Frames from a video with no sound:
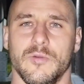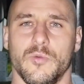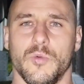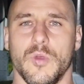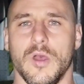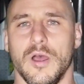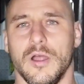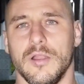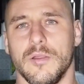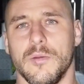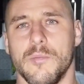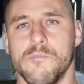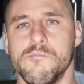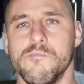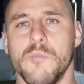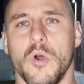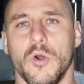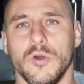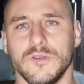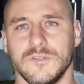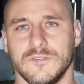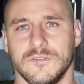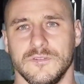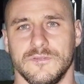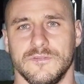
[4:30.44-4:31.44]
well,
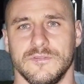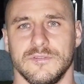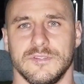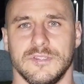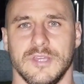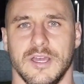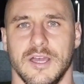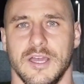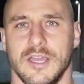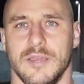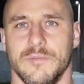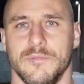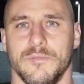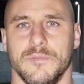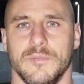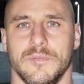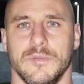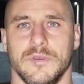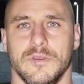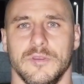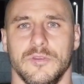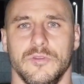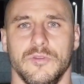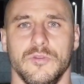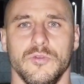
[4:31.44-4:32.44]
most of the time
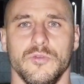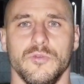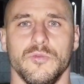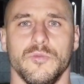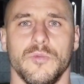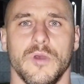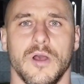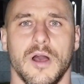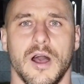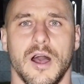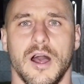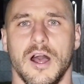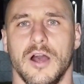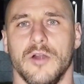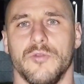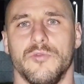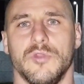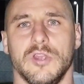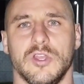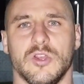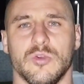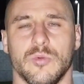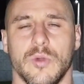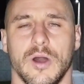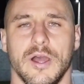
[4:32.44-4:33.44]
you are
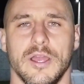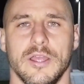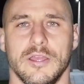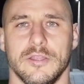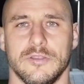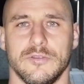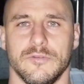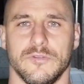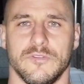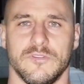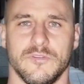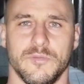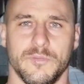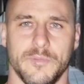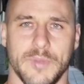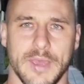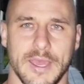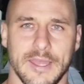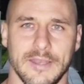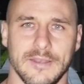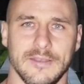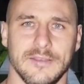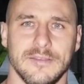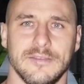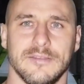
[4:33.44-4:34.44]
required to
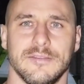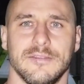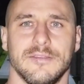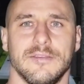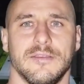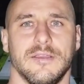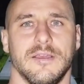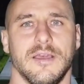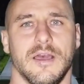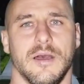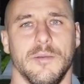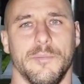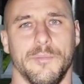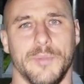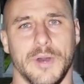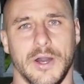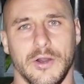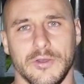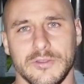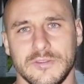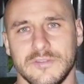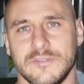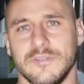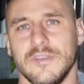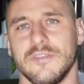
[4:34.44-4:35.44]
spend
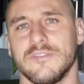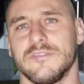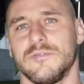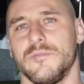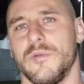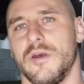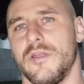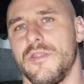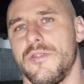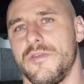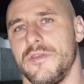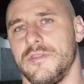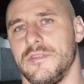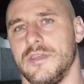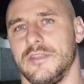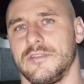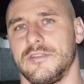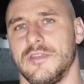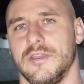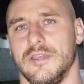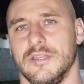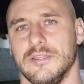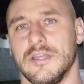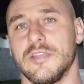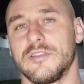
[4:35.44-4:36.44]
about 6 months
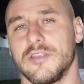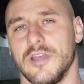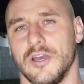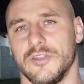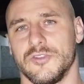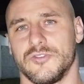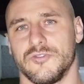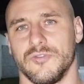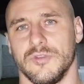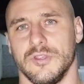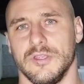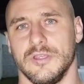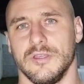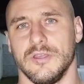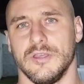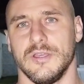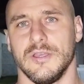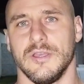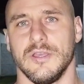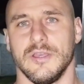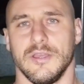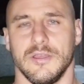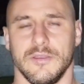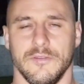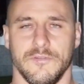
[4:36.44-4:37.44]
in that country,
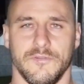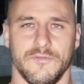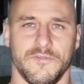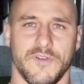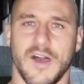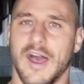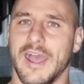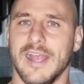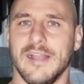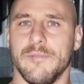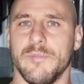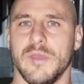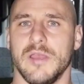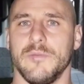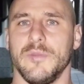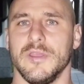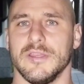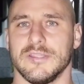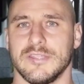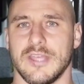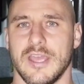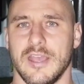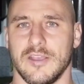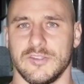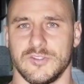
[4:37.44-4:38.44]
file
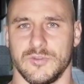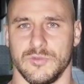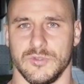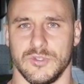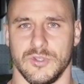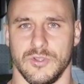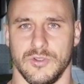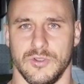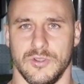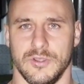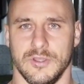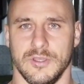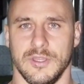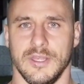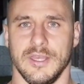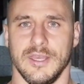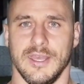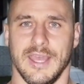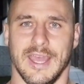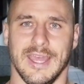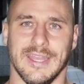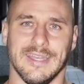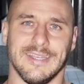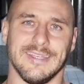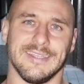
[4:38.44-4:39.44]
maybe a tax return,
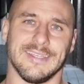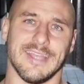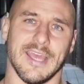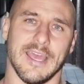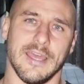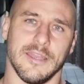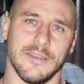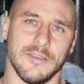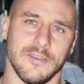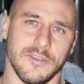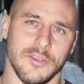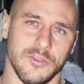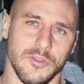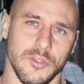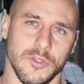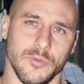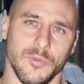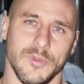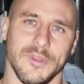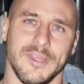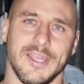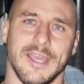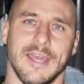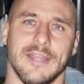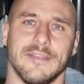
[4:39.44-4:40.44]
and then
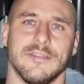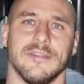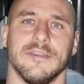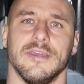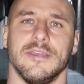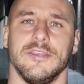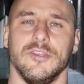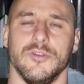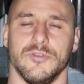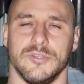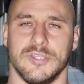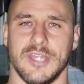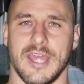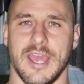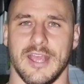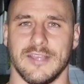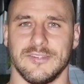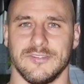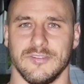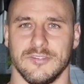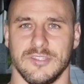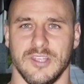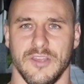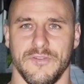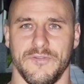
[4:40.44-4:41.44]
you will get your
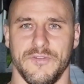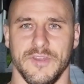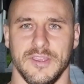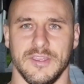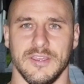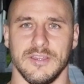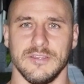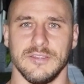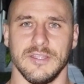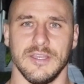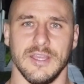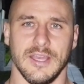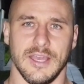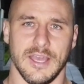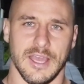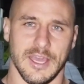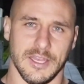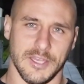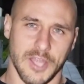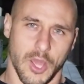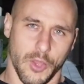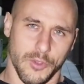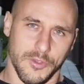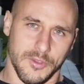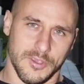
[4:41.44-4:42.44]
tax certificate.
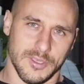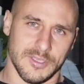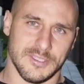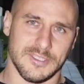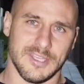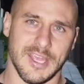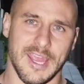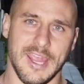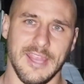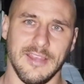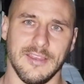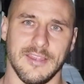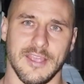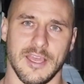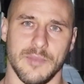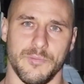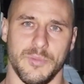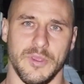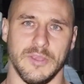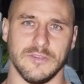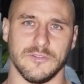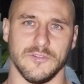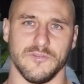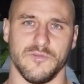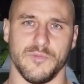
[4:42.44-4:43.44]
And now you can take
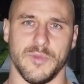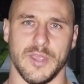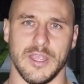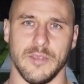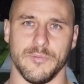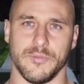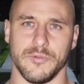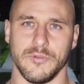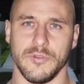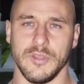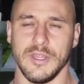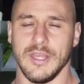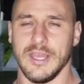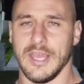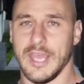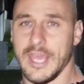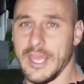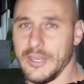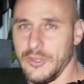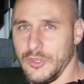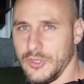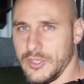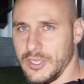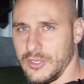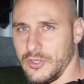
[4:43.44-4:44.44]
that piece of paper
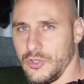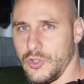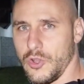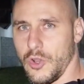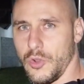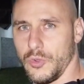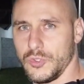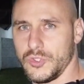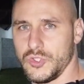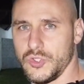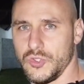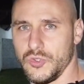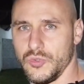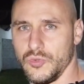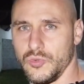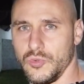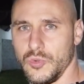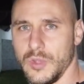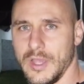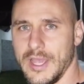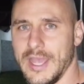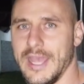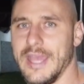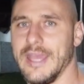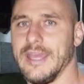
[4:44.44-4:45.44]
and you can go
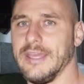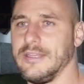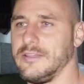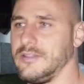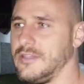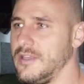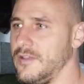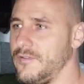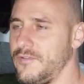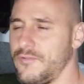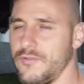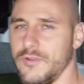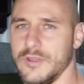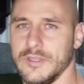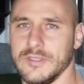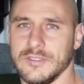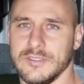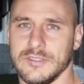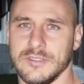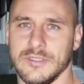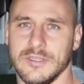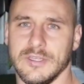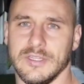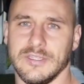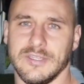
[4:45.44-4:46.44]
to a
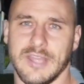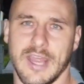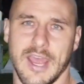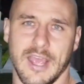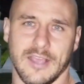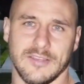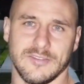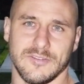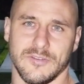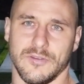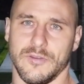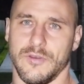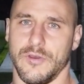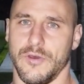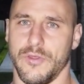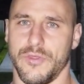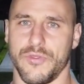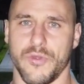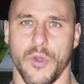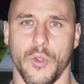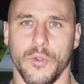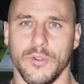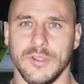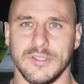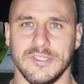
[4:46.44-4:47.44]
different tax
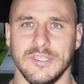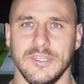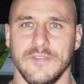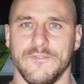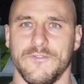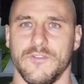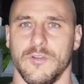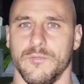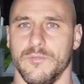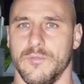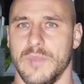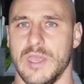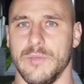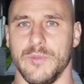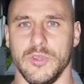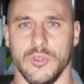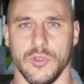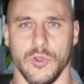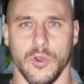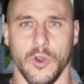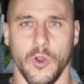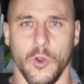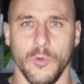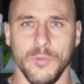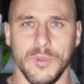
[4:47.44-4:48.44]
authority from maybe
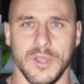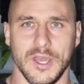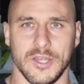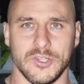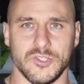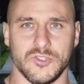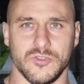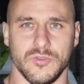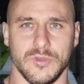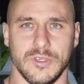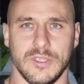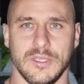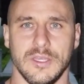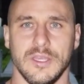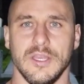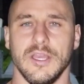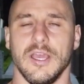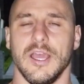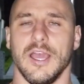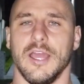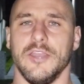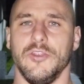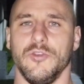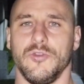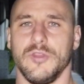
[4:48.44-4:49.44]
your home country,
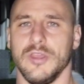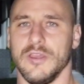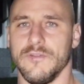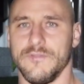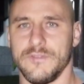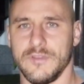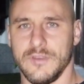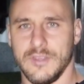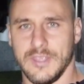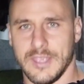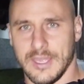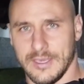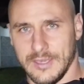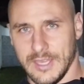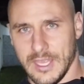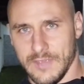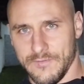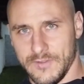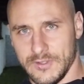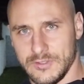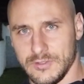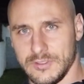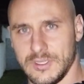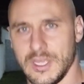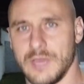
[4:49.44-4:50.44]
and you can
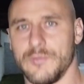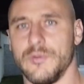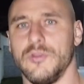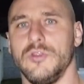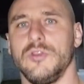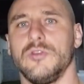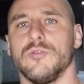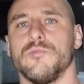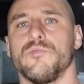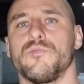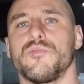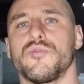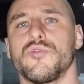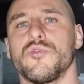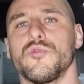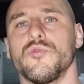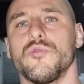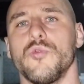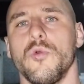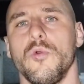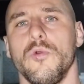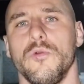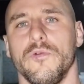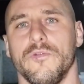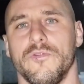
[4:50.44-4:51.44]
give it to them and you can
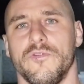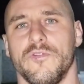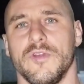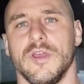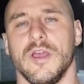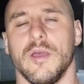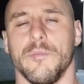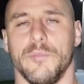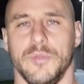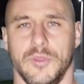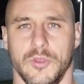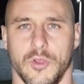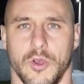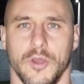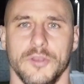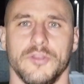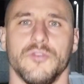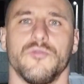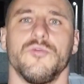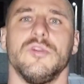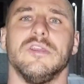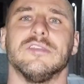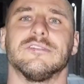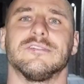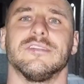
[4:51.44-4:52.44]
prove
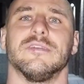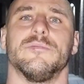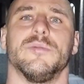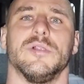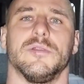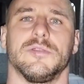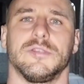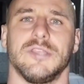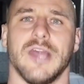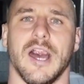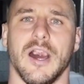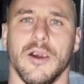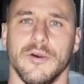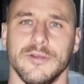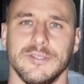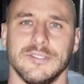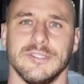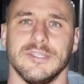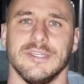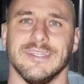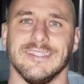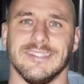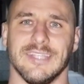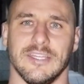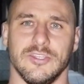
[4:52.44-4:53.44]
beyond a reasonable
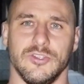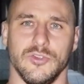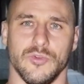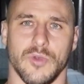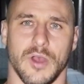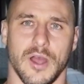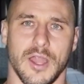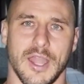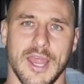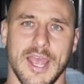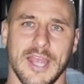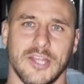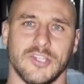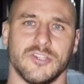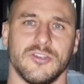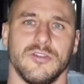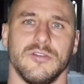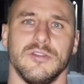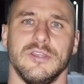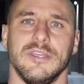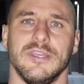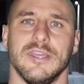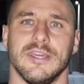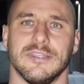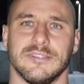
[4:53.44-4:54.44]
doubt that you are
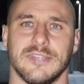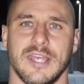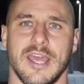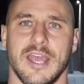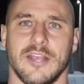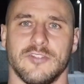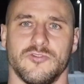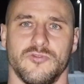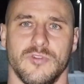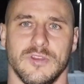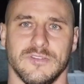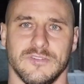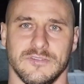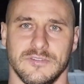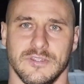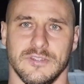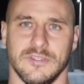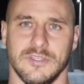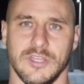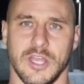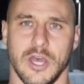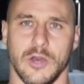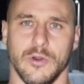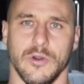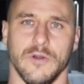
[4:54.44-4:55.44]
actually a tax
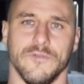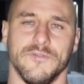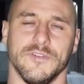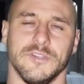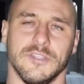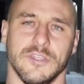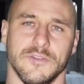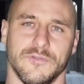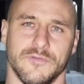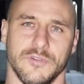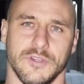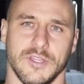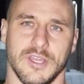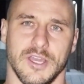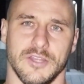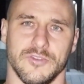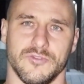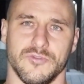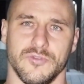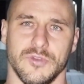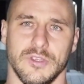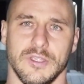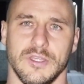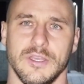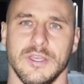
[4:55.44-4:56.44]
resident now of a different
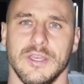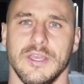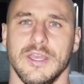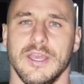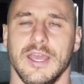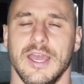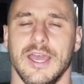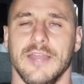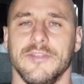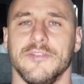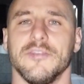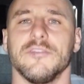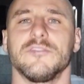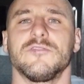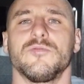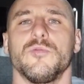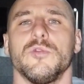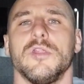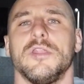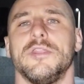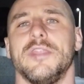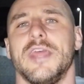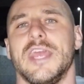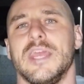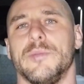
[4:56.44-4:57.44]
country. And this
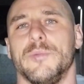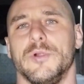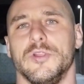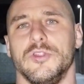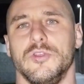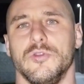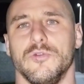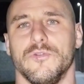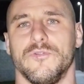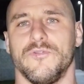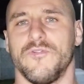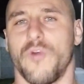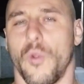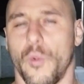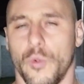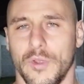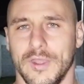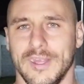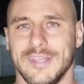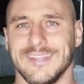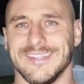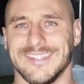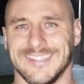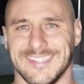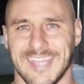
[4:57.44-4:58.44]
will enable you,
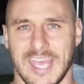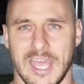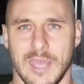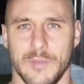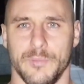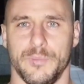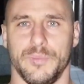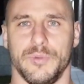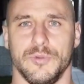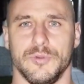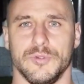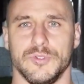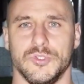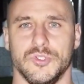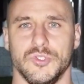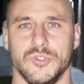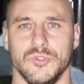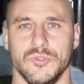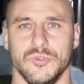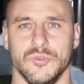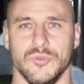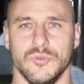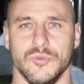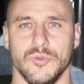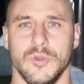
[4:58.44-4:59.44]
for example,
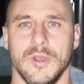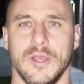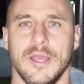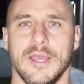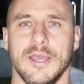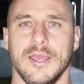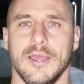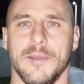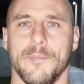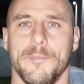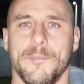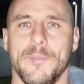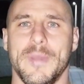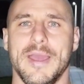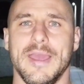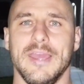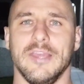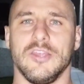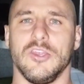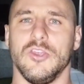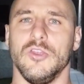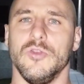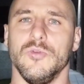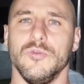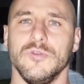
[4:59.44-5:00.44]
to
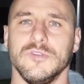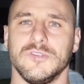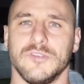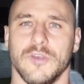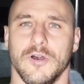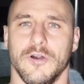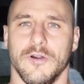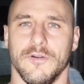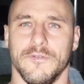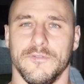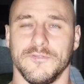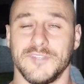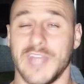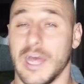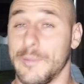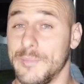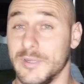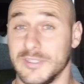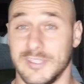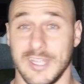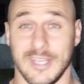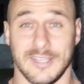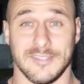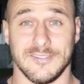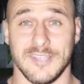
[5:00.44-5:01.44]
make use of
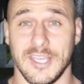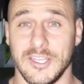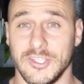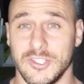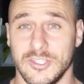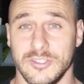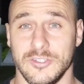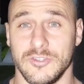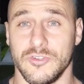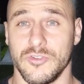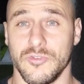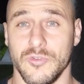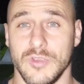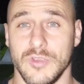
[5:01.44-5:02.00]
double taxation